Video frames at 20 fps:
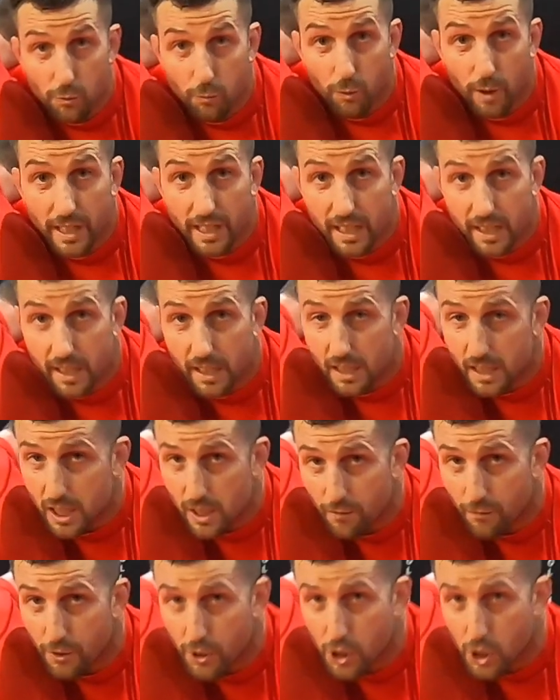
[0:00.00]
you've weakened it
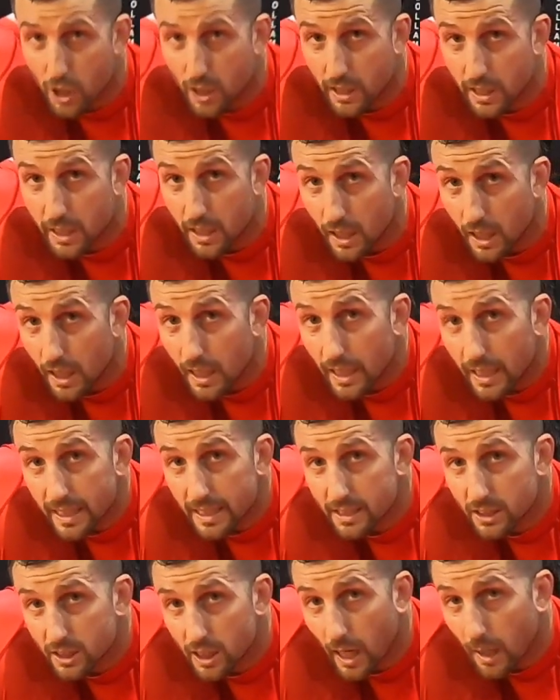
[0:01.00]
sufficiently,
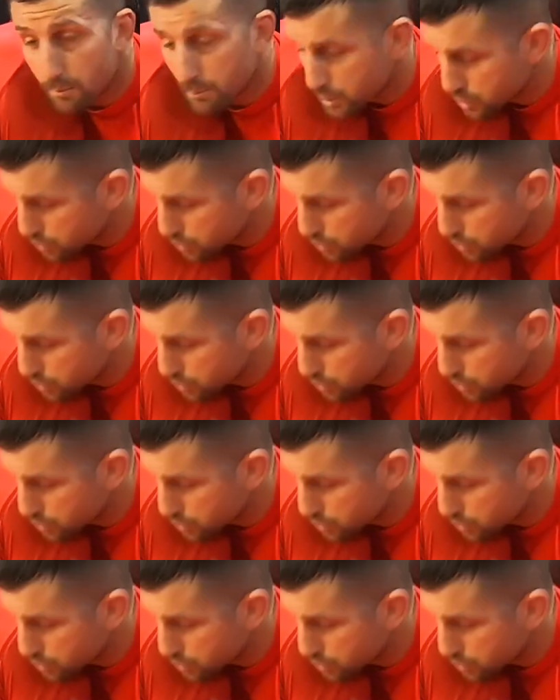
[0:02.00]
it's time